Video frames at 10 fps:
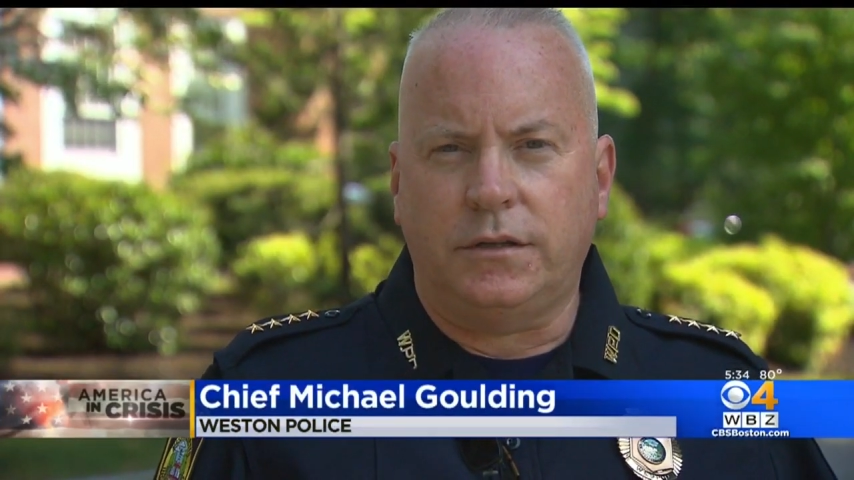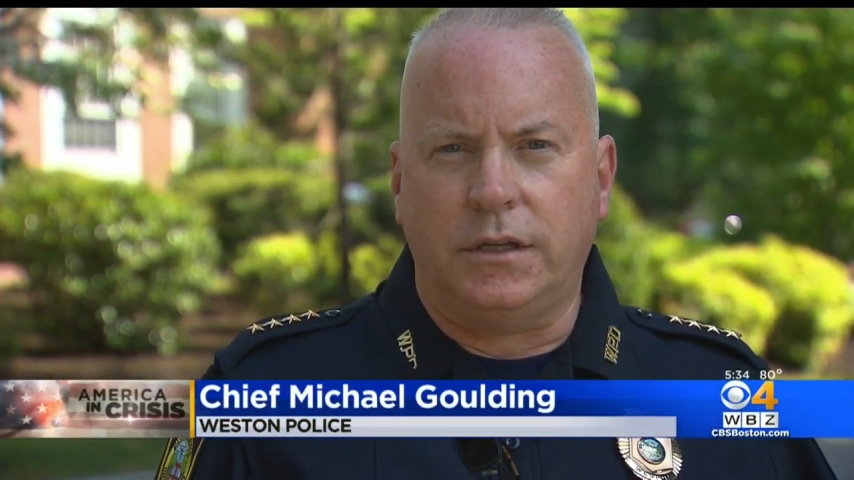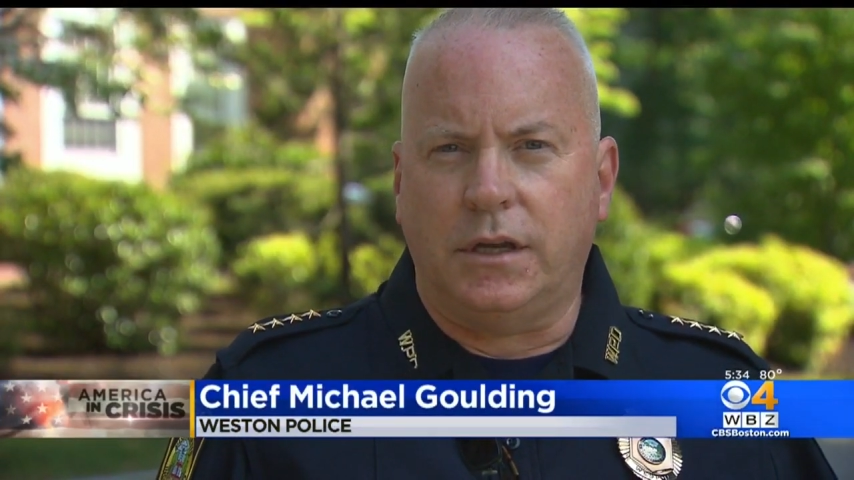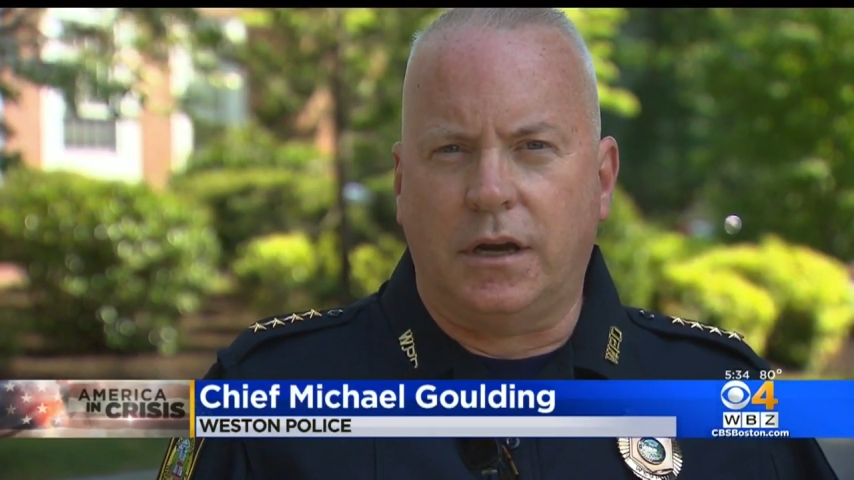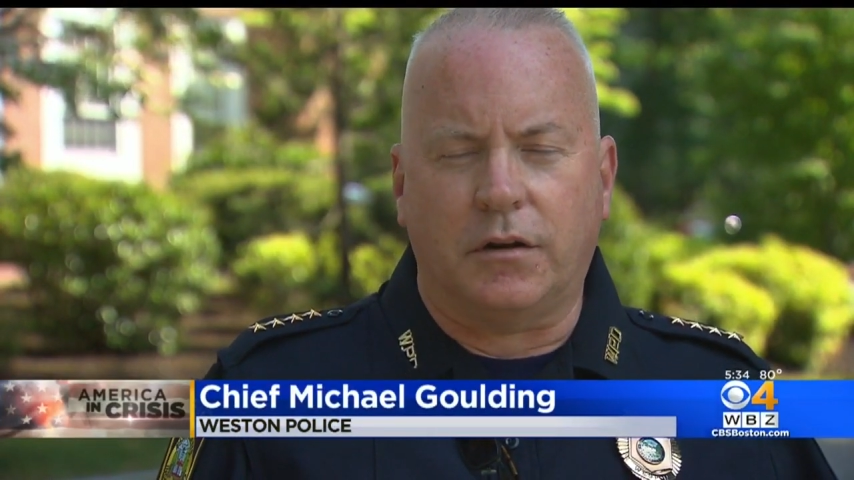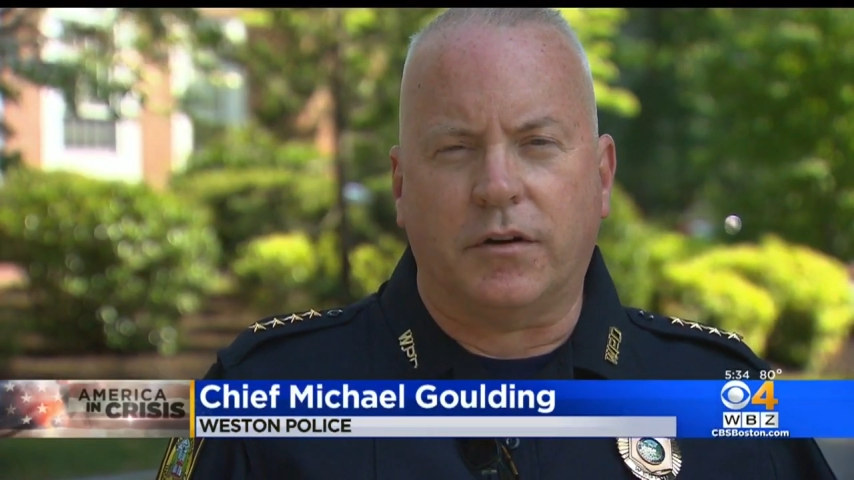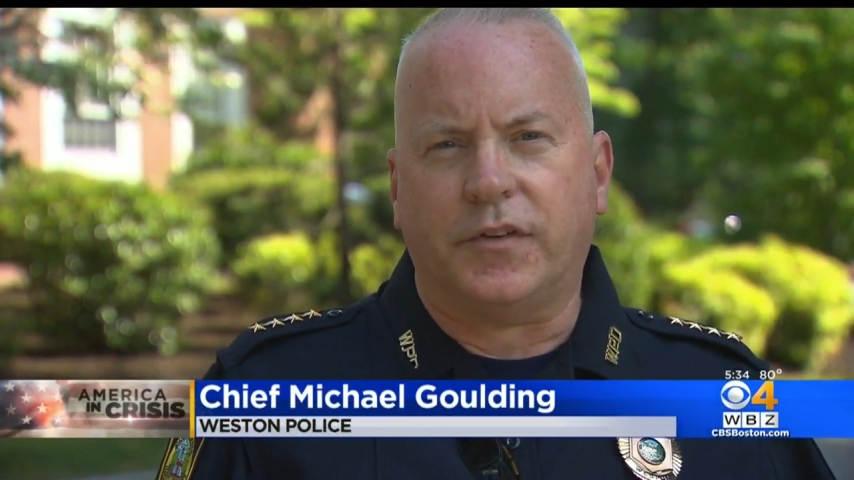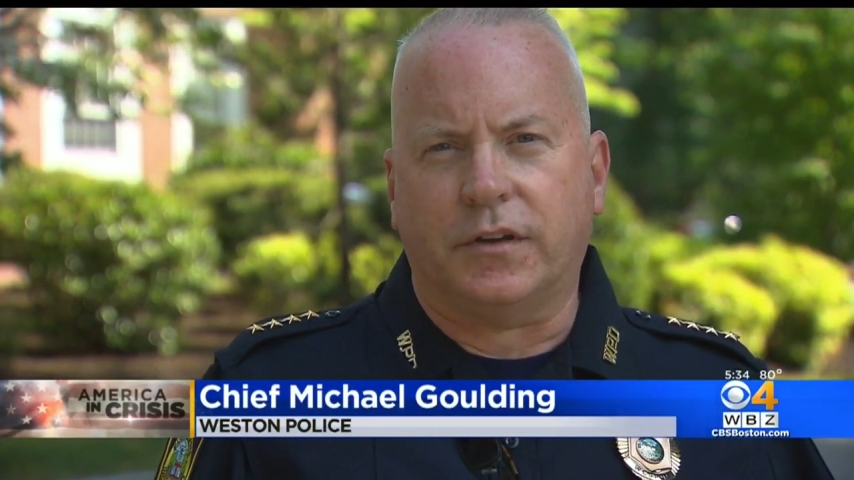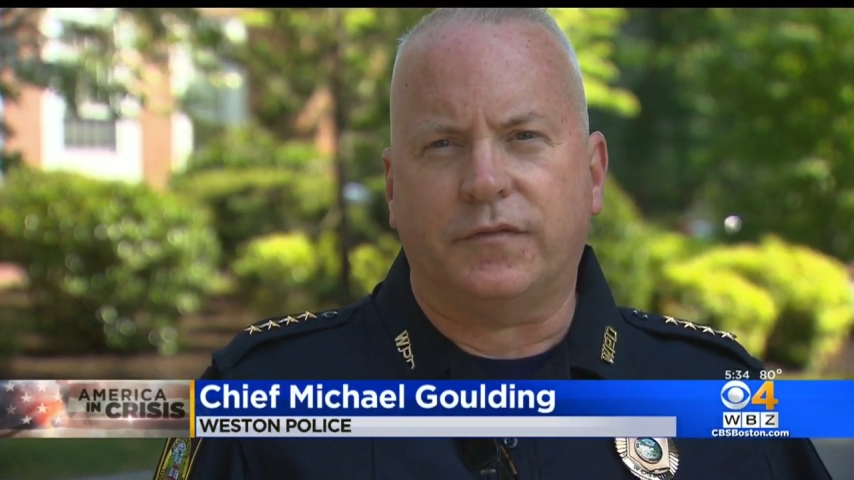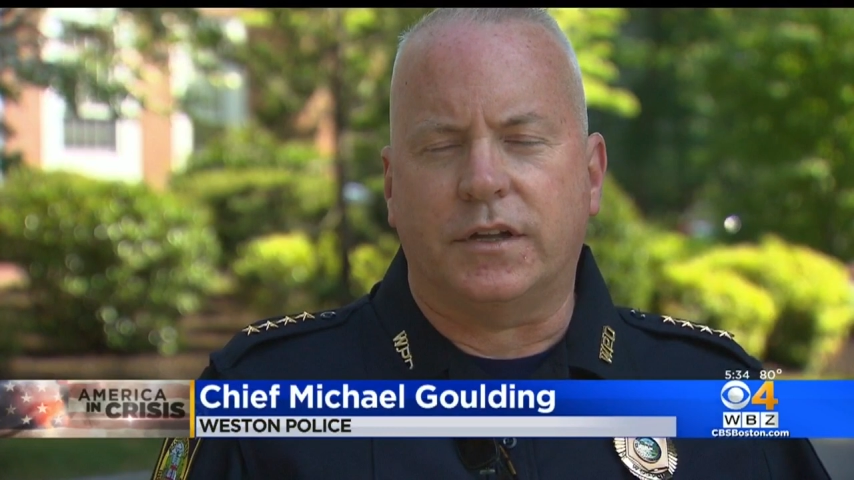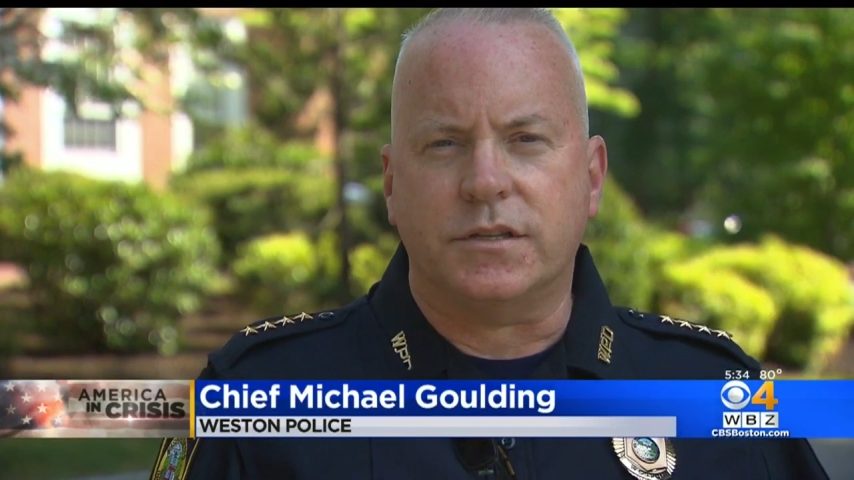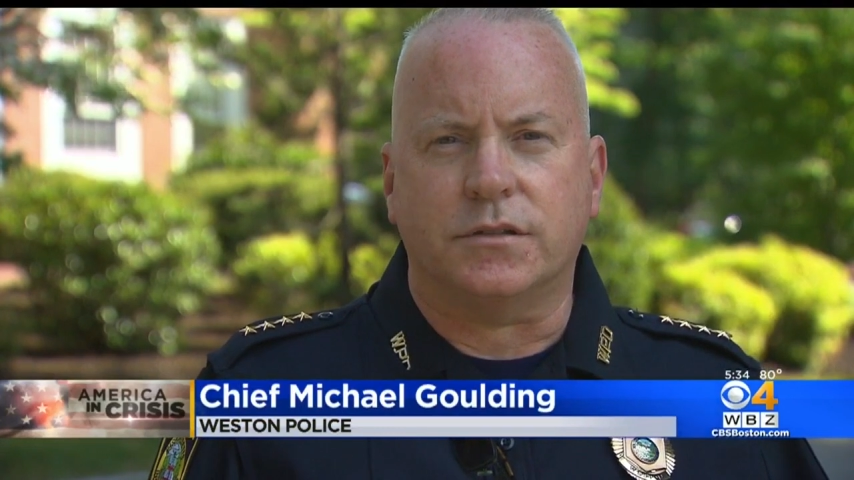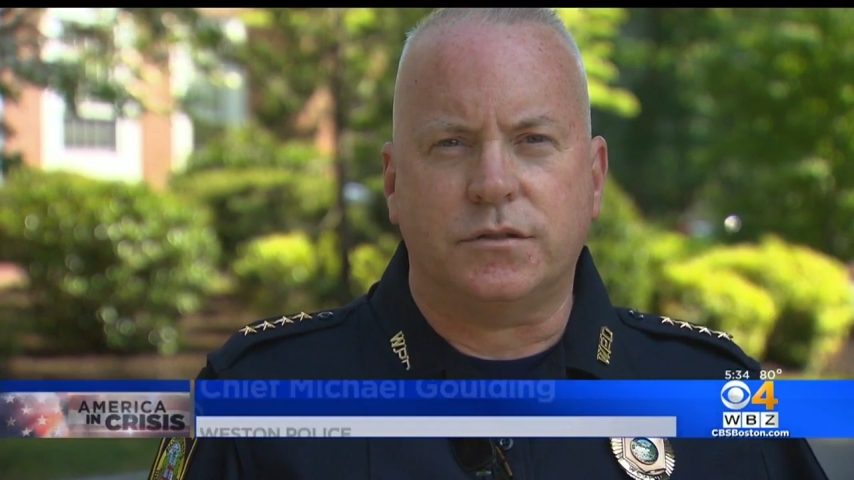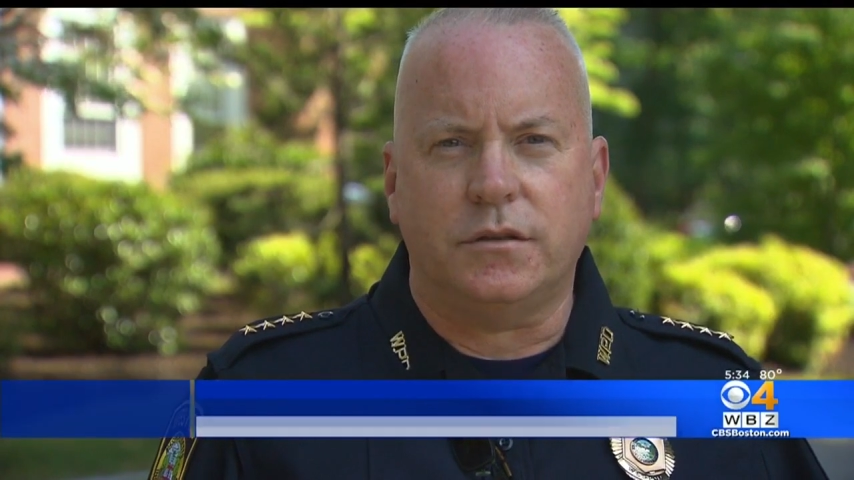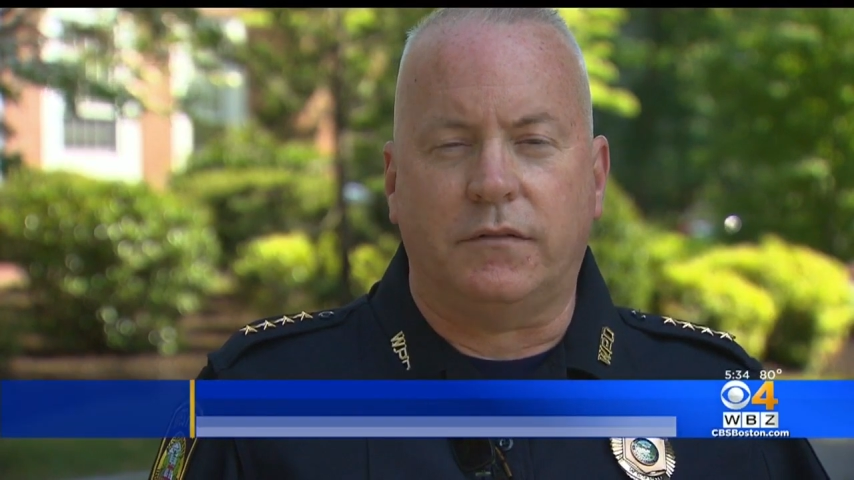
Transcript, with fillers: the uh, horrific offense that,